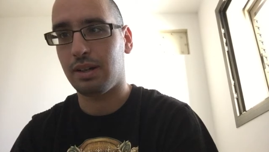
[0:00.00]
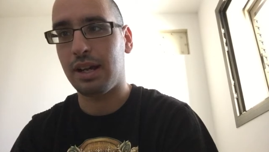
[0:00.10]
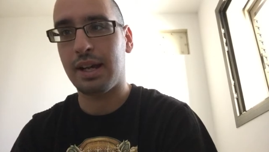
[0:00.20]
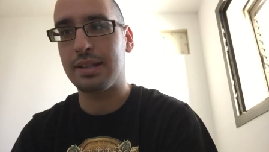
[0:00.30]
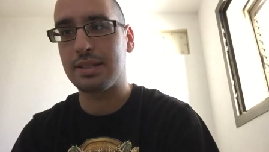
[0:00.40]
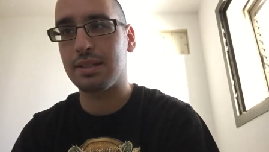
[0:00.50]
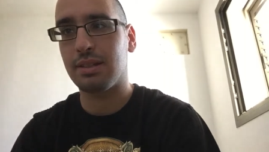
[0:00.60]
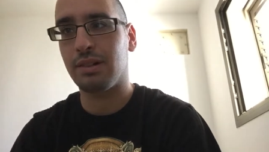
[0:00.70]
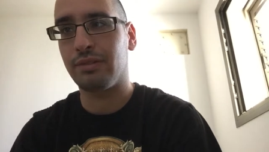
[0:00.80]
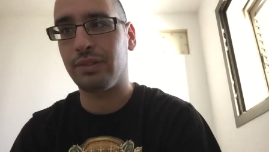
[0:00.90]
heights
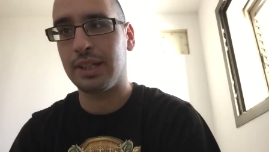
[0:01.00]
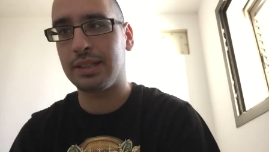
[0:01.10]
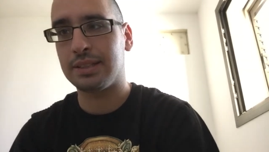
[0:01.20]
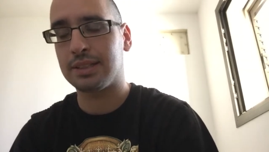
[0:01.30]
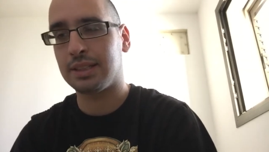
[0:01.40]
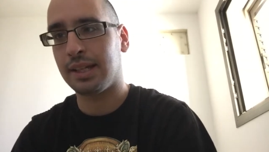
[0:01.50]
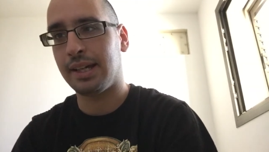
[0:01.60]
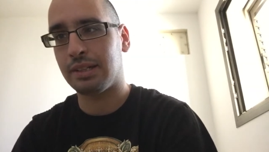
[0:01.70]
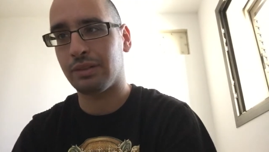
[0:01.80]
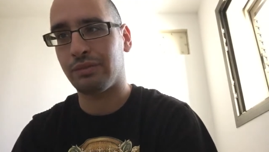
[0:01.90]
of his the
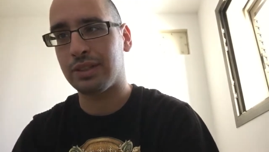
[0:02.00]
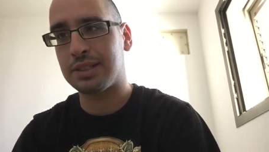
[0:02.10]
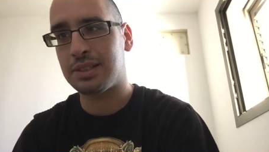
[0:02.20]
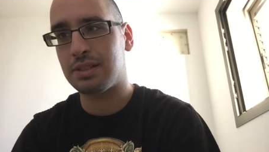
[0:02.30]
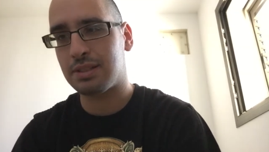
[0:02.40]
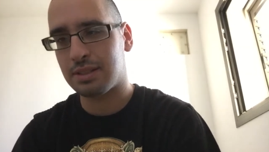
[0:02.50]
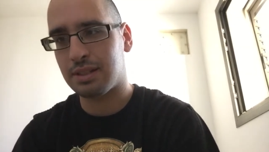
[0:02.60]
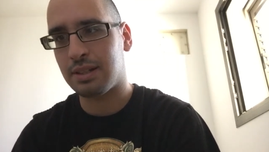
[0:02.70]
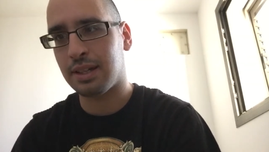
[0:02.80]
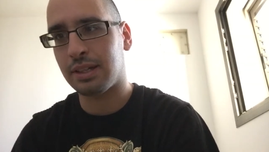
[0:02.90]
height of his
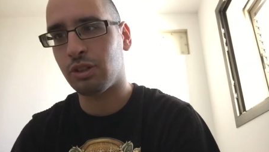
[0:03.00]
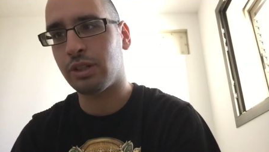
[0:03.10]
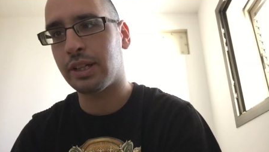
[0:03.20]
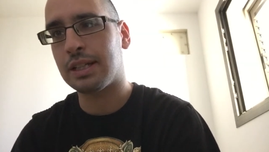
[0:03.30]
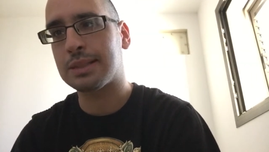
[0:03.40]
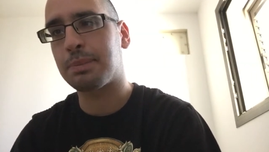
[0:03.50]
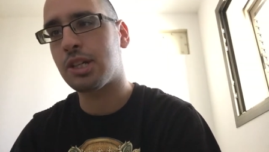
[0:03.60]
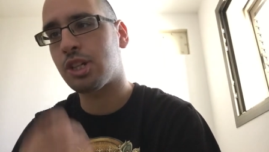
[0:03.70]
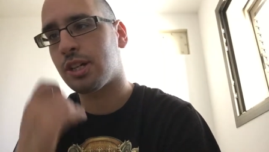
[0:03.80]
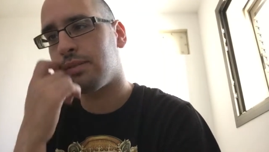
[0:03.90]
territorial
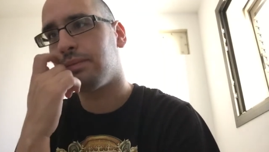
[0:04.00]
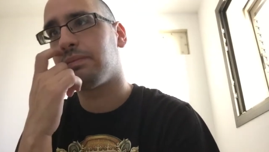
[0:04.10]
expansion.